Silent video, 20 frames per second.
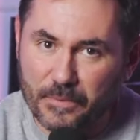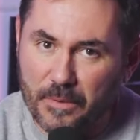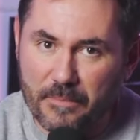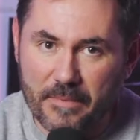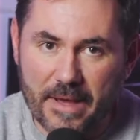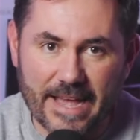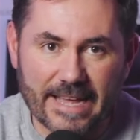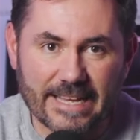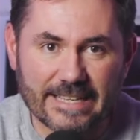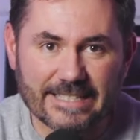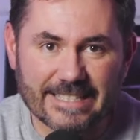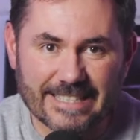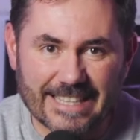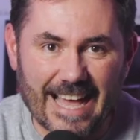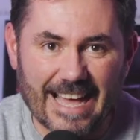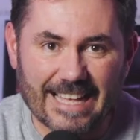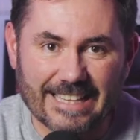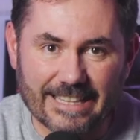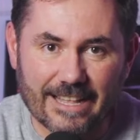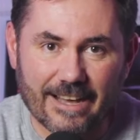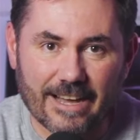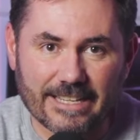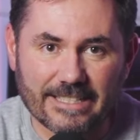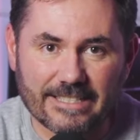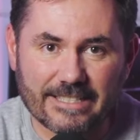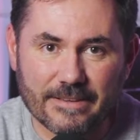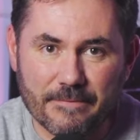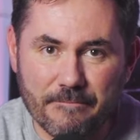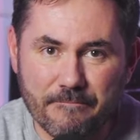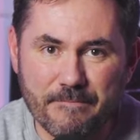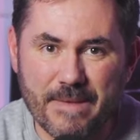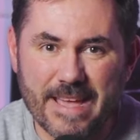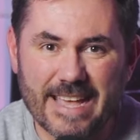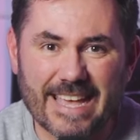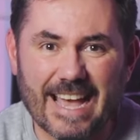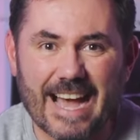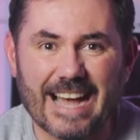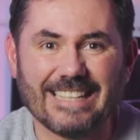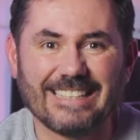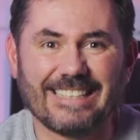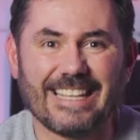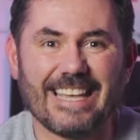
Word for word: were made that night. Mikhail